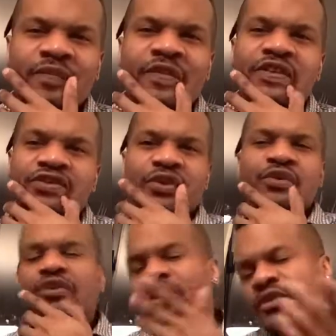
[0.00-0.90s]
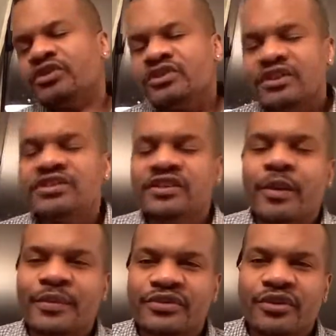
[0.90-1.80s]
So, it was a decent
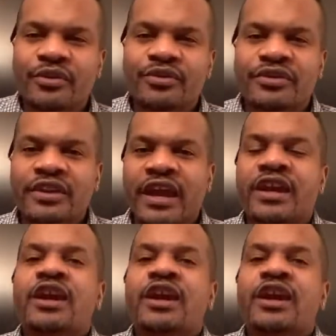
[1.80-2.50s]
episode tonight.